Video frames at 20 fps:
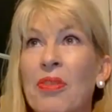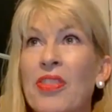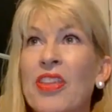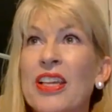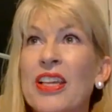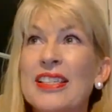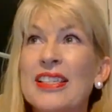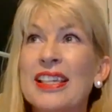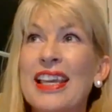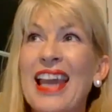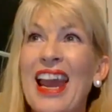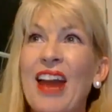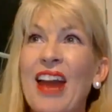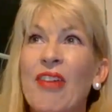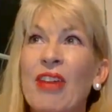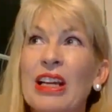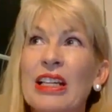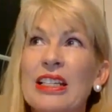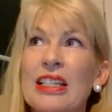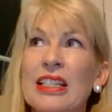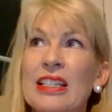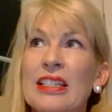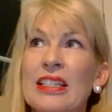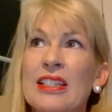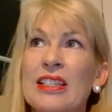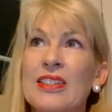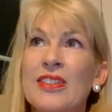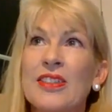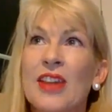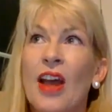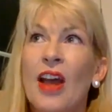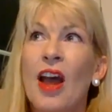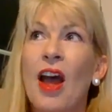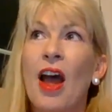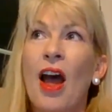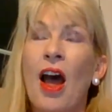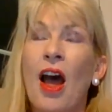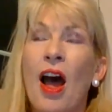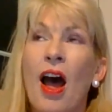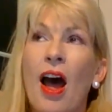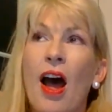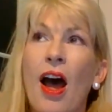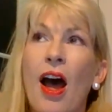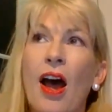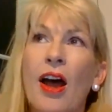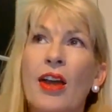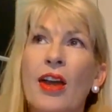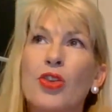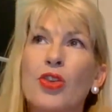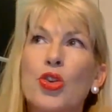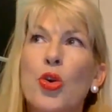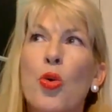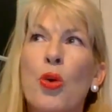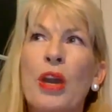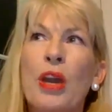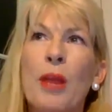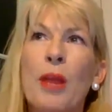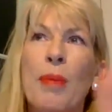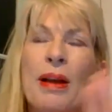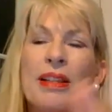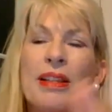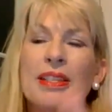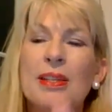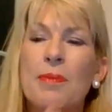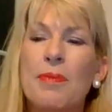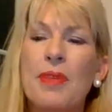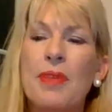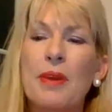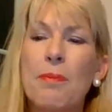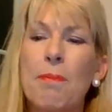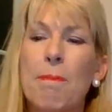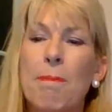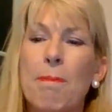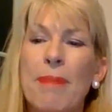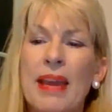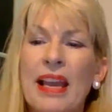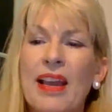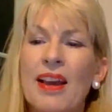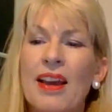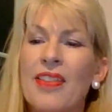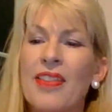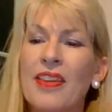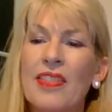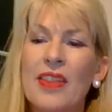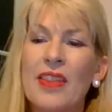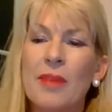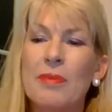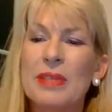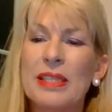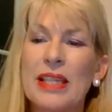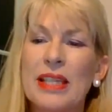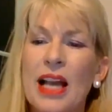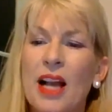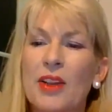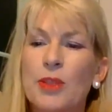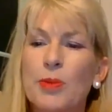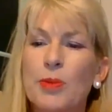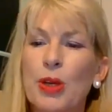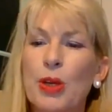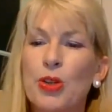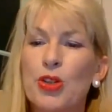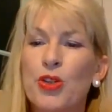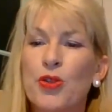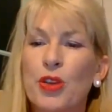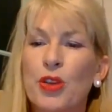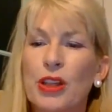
these characters talking about something bigger than themselves, because